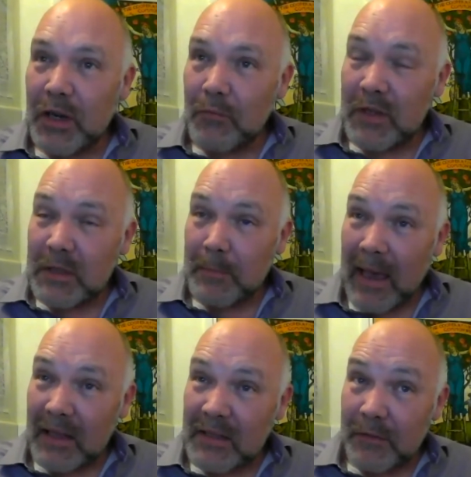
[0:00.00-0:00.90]

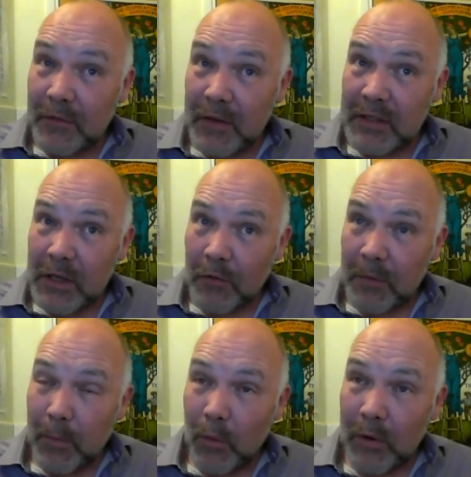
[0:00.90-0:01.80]
respect for the
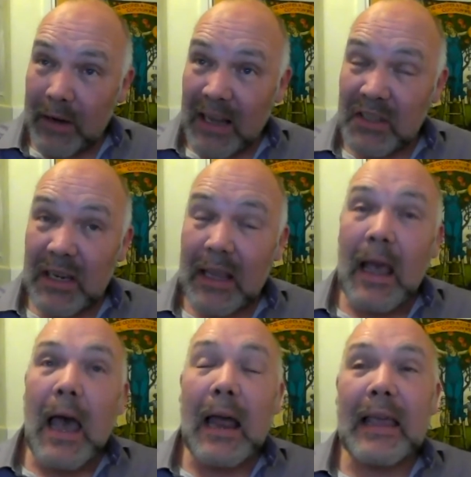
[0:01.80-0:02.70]
self-employed, actually,
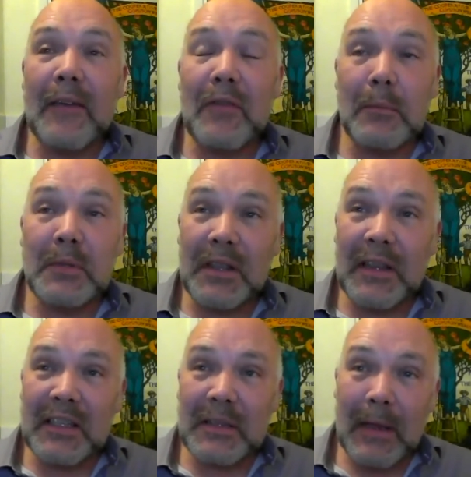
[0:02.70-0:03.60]
and giving them
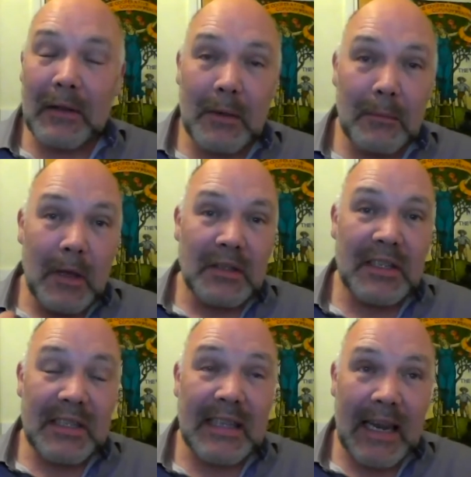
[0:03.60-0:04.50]
something to make them
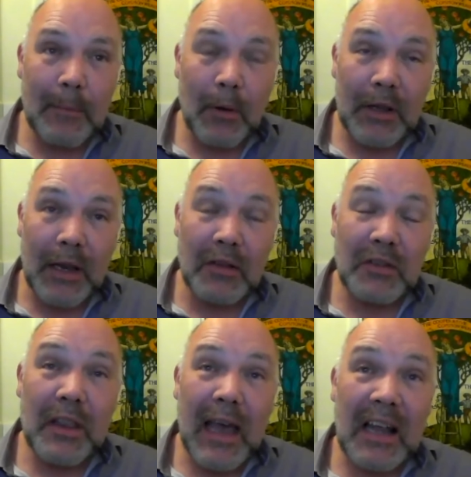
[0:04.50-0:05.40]
sustainable, so
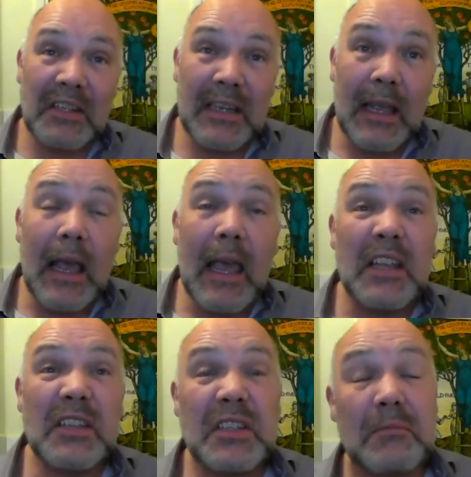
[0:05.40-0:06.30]
that actually
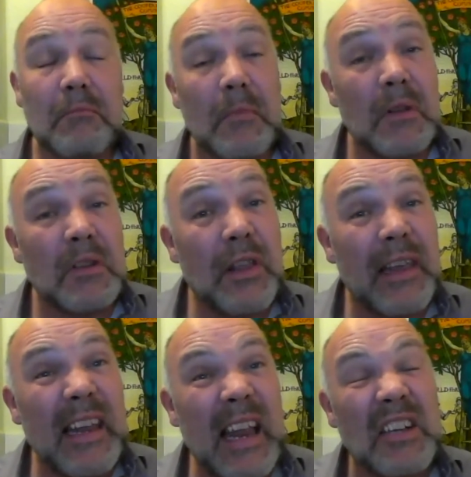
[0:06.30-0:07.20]
so they
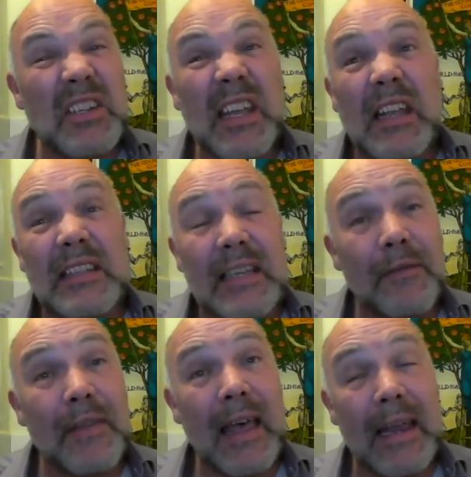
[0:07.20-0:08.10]
can actually
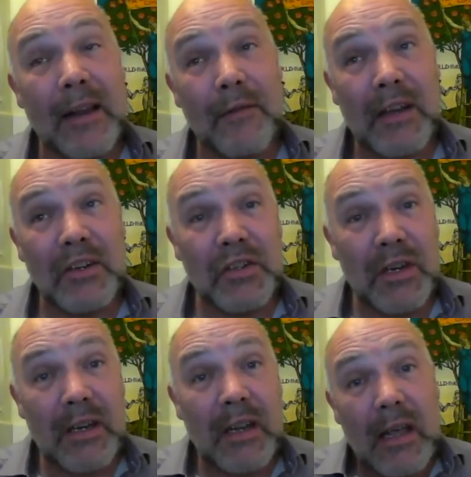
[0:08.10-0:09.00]
deliver that
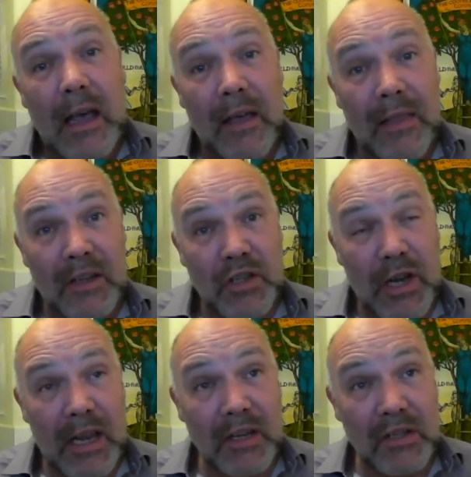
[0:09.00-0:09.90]
innovation and that
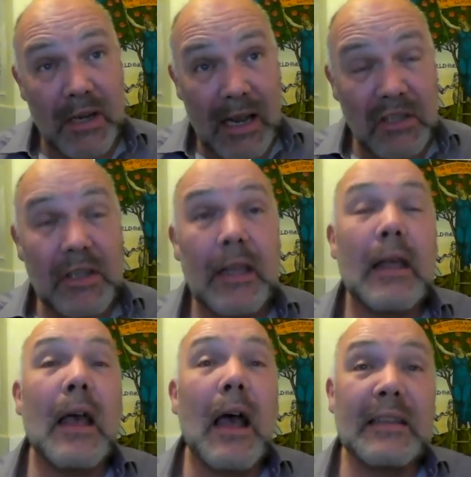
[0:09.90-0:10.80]
change
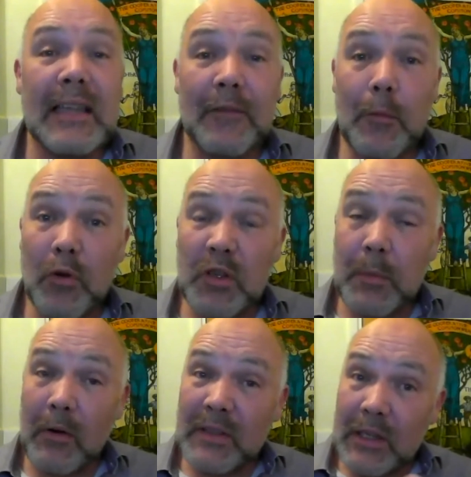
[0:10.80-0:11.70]
and deliver
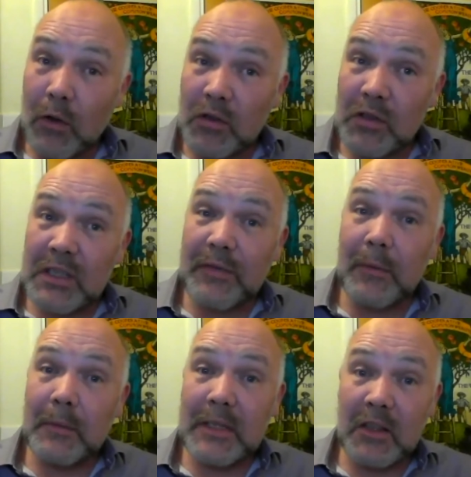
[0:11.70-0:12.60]
prosperity, not just for
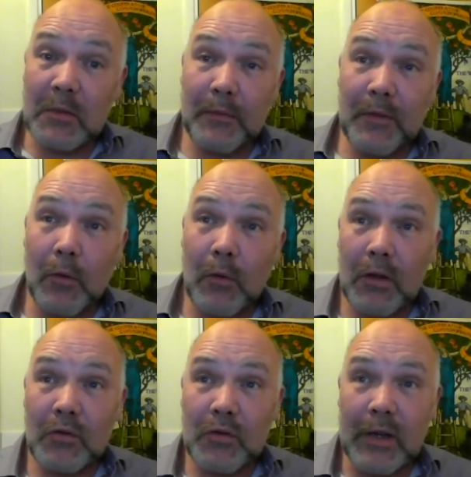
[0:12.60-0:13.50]
themselves, but for the whole
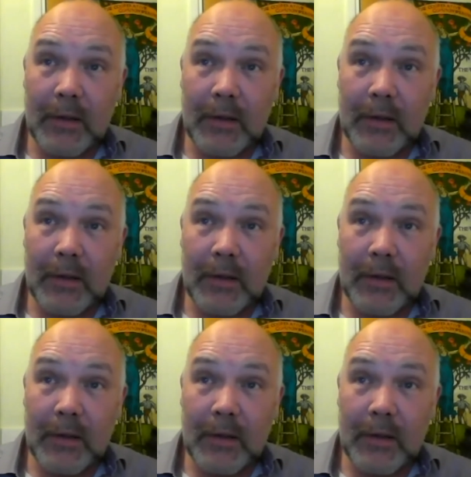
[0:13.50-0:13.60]
country.